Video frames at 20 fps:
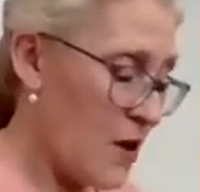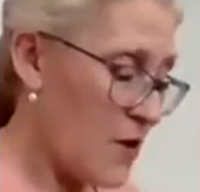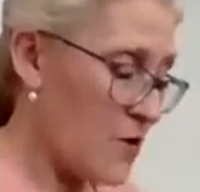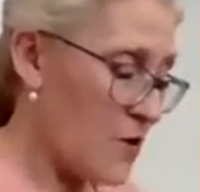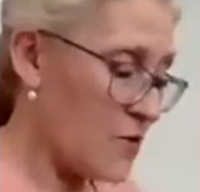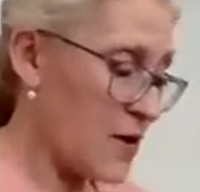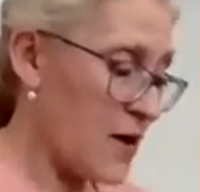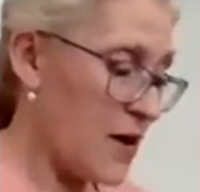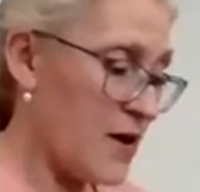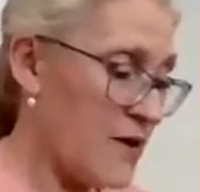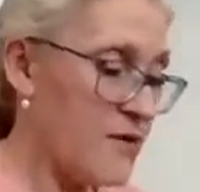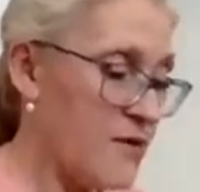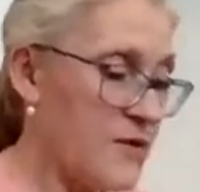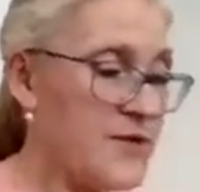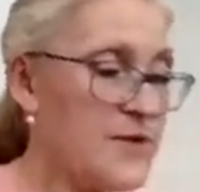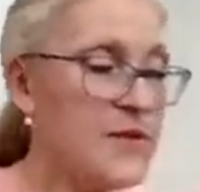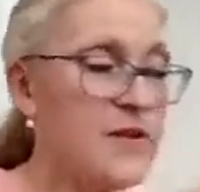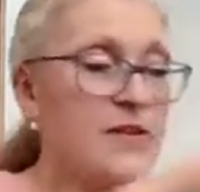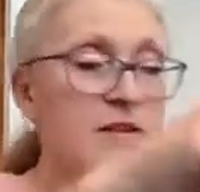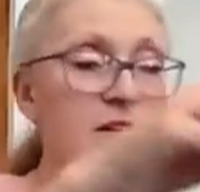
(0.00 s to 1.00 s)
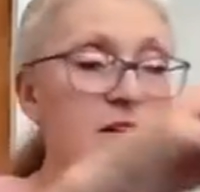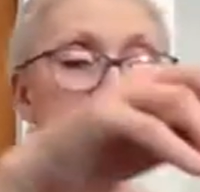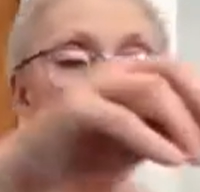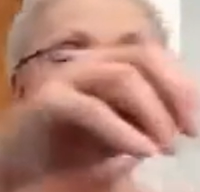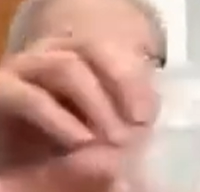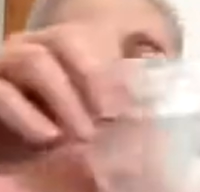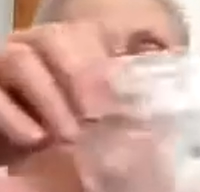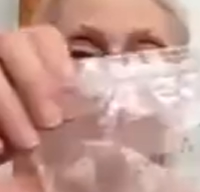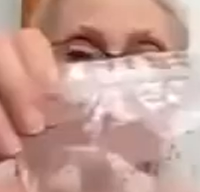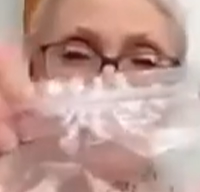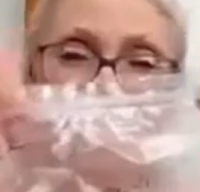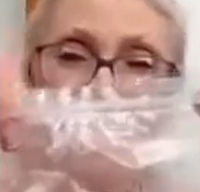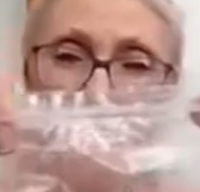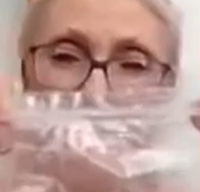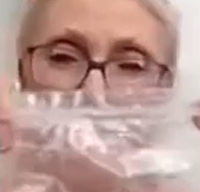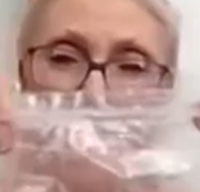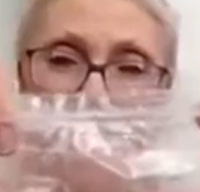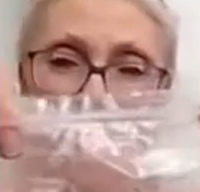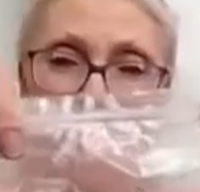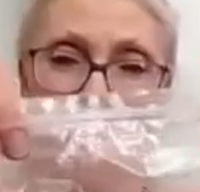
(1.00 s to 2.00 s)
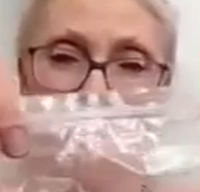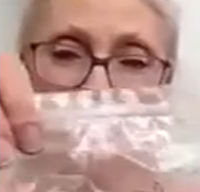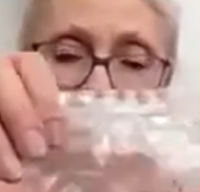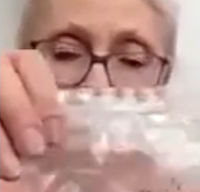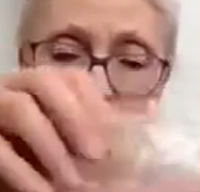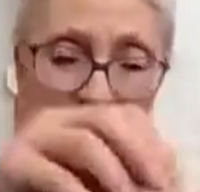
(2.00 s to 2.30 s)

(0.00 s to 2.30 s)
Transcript: Okay, and you'll see they stuck to the baggie.